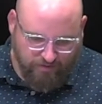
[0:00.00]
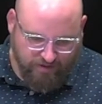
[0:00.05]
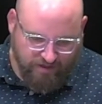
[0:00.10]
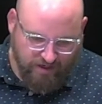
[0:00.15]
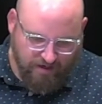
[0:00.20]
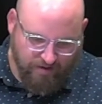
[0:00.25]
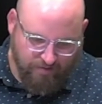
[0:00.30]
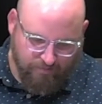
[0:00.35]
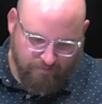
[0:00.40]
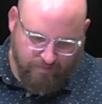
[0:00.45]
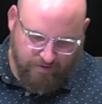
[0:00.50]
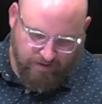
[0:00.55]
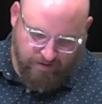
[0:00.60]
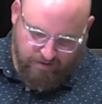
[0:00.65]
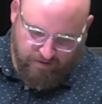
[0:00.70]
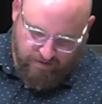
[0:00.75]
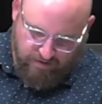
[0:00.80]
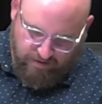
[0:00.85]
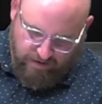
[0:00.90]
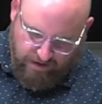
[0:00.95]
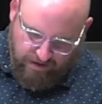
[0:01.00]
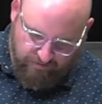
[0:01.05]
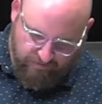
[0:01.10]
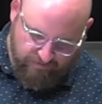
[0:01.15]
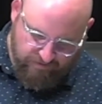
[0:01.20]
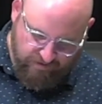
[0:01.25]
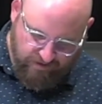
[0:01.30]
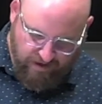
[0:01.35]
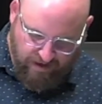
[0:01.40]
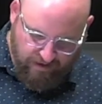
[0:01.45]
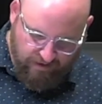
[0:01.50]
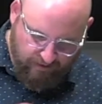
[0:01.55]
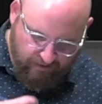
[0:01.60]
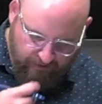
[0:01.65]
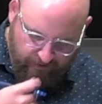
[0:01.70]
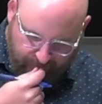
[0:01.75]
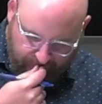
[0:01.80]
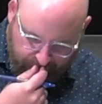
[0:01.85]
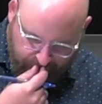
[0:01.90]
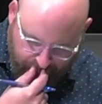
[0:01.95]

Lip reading: would come out of Zion.